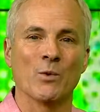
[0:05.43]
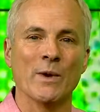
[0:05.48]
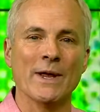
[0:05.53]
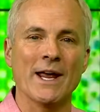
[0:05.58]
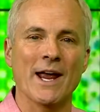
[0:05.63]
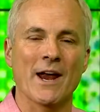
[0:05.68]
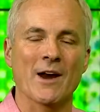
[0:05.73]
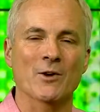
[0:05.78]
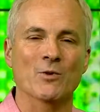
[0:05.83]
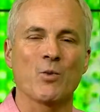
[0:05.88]

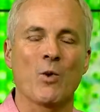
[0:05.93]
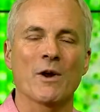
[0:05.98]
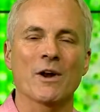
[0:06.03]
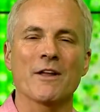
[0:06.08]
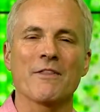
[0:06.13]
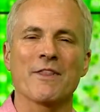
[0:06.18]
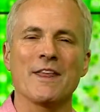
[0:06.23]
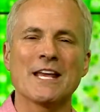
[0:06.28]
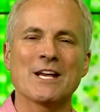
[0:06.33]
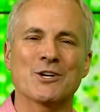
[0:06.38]
we aired one
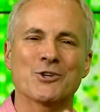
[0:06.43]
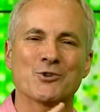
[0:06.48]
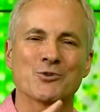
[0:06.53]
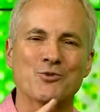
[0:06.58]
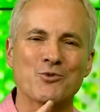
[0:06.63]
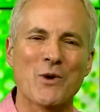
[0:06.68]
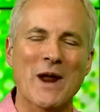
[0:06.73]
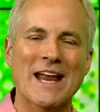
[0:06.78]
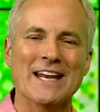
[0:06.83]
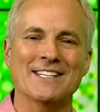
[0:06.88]
of the
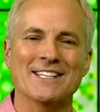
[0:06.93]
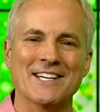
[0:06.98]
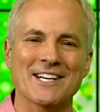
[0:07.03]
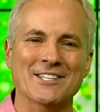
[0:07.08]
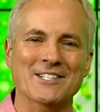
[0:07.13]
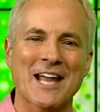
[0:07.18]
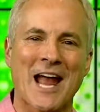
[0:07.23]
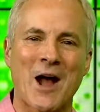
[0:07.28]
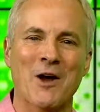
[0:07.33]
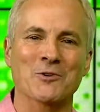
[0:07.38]

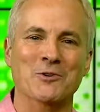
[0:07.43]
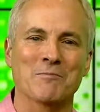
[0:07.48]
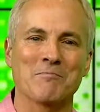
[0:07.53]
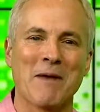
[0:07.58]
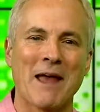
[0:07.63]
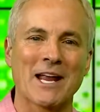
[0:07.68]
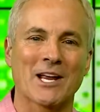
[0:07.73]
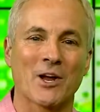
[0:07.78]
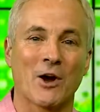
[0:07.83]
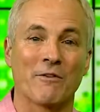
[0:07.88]
craziest house
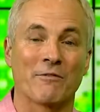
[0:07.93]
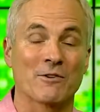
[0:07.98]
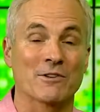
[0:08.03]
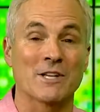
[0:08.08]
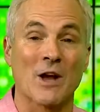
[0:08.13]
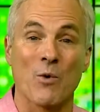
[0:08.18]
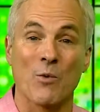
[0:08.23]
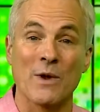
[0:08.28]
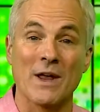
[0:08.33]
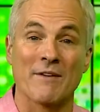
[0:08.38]
makeovers
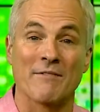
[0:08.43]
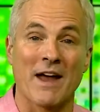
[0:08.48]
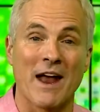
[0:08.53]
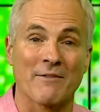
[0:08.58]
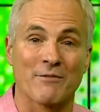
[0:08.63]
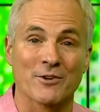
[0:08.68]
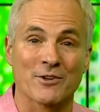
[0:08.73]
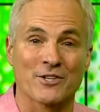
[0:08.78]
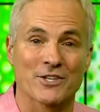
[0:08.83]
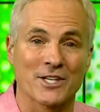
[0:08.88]
that we have
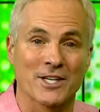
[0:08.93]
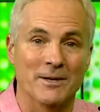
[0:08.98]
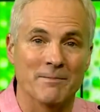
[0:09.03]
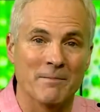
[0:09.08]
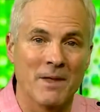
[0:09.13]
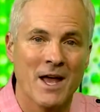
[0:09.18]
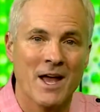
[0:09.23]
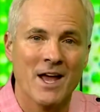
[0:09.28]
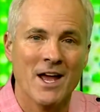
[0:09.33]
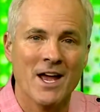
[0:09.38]
ever seen.
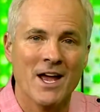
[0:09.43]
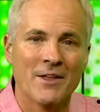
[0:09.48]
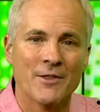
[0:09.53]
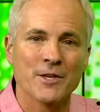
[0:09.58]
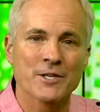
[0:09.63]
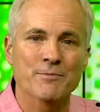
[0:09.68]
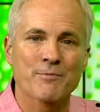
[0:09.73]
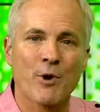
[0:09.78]
This